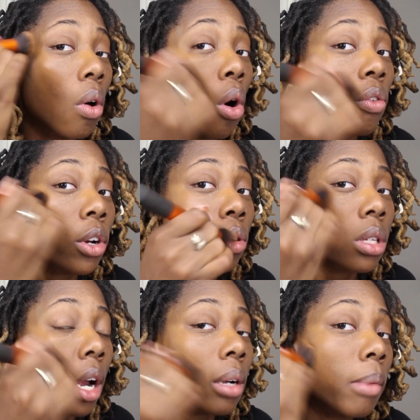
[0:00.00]
over
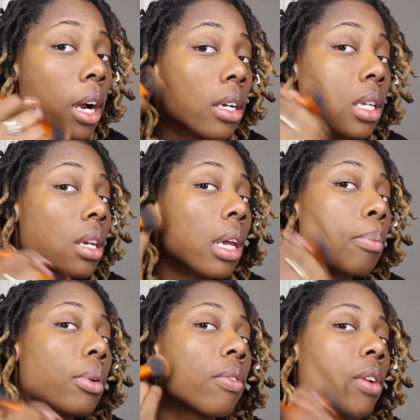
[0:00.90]
those dark marks and
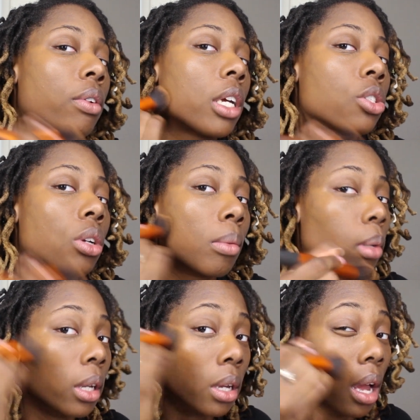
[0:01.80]
then put foundation on.
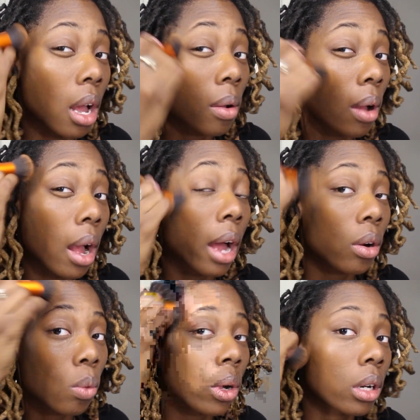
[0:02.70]
But I
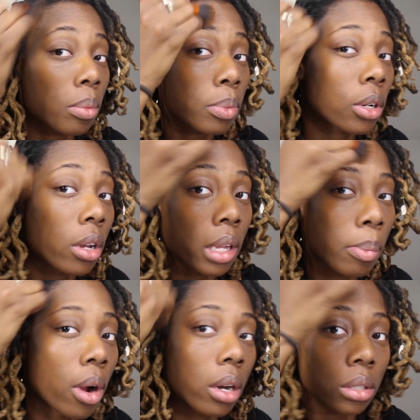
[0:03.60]
don't want to put all
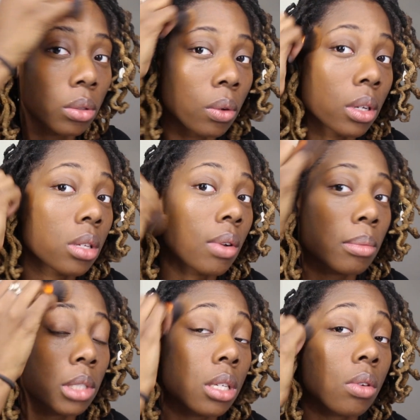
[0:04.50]
that product on, so
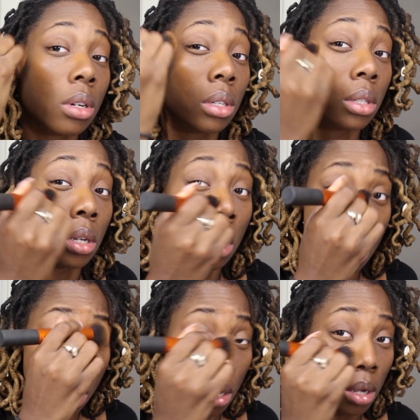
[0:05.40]
I'm just going to
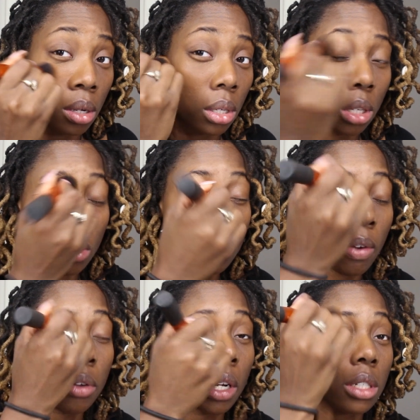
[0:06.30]
use
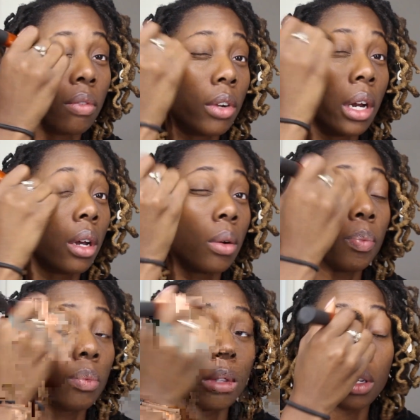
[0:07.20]
foundation for now.
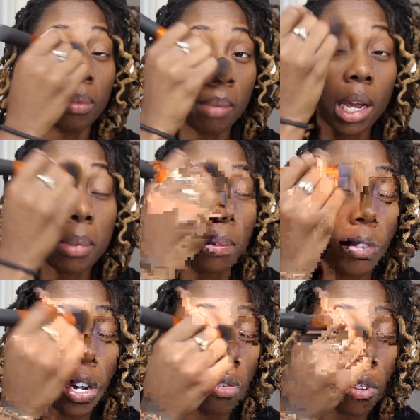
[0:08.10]
Makeup is
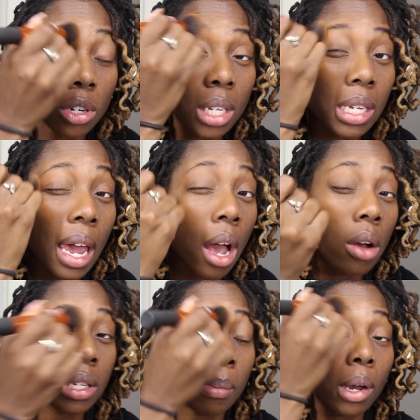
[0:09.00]
very
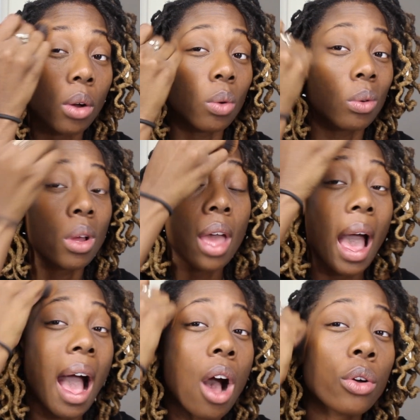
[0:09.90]
versatile. It's about
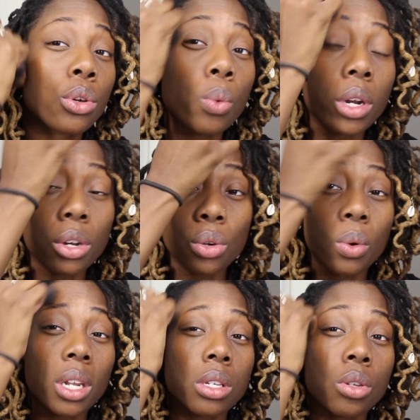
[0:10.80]
how you want to
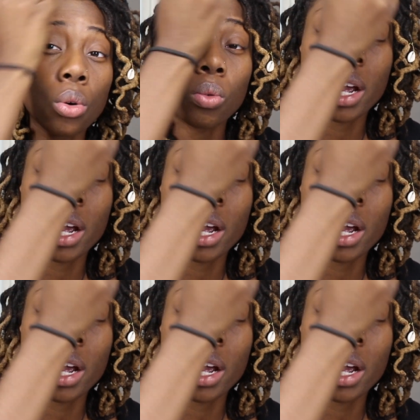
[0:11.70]
do it. There's no